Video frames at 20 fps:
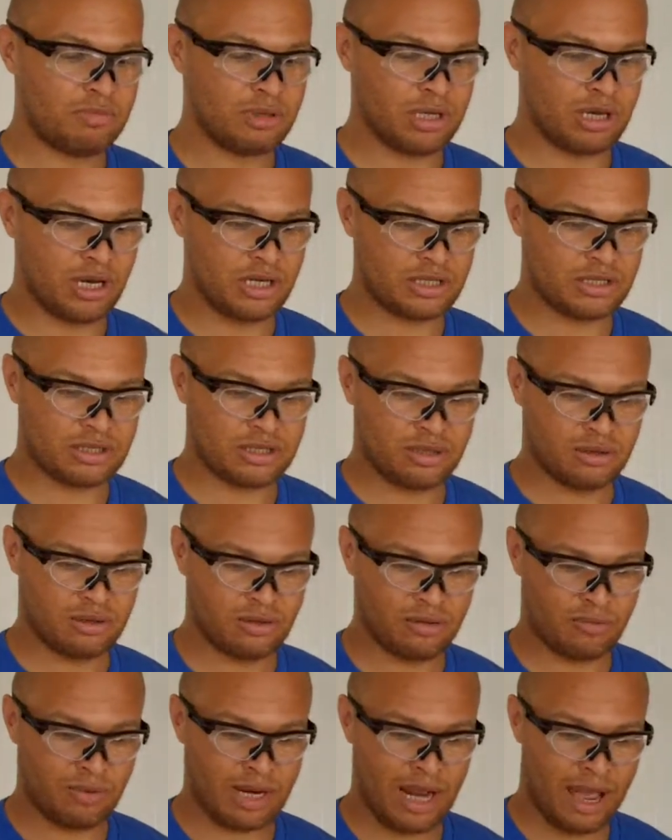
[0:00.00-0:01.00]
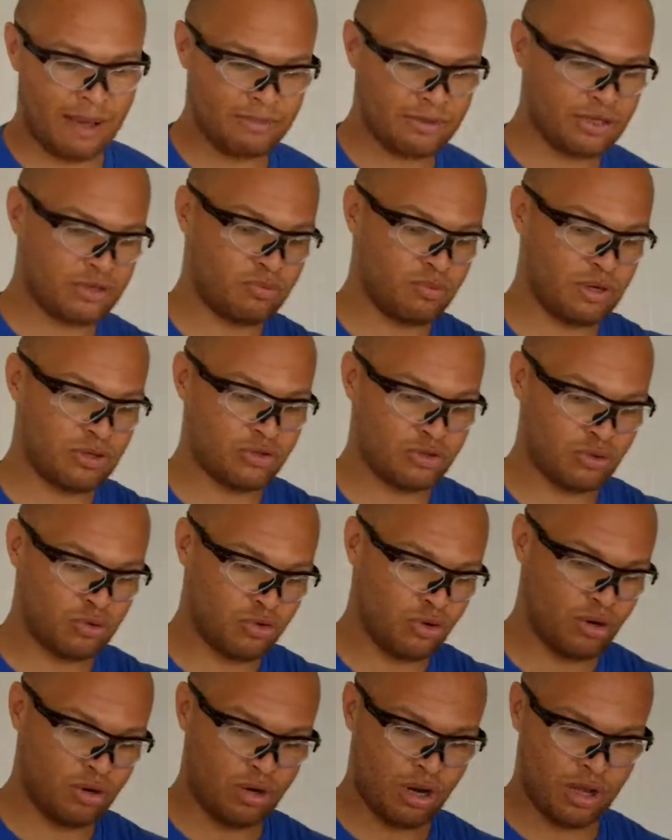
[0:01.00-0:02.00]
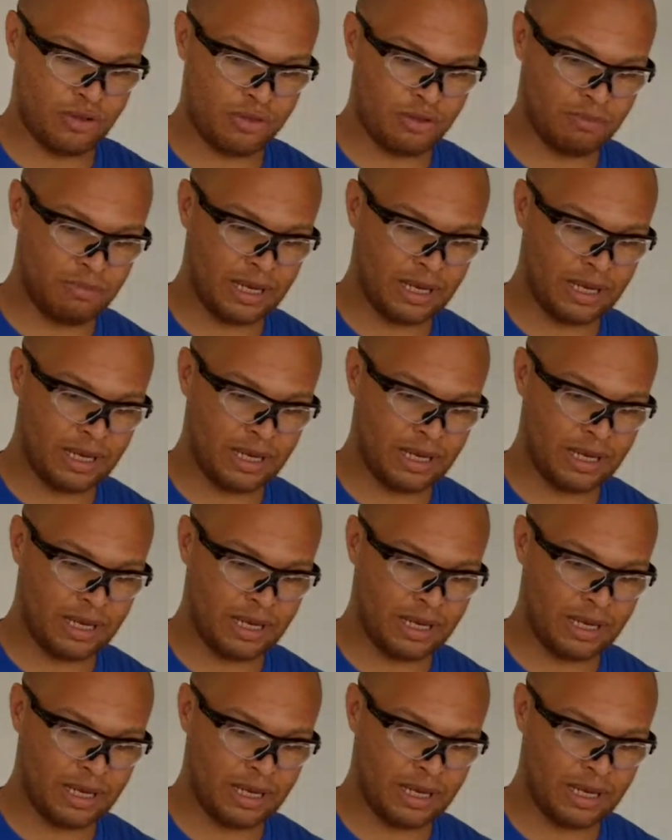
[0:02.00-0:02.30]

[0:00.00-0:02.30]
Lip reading: because what happens is once you turn on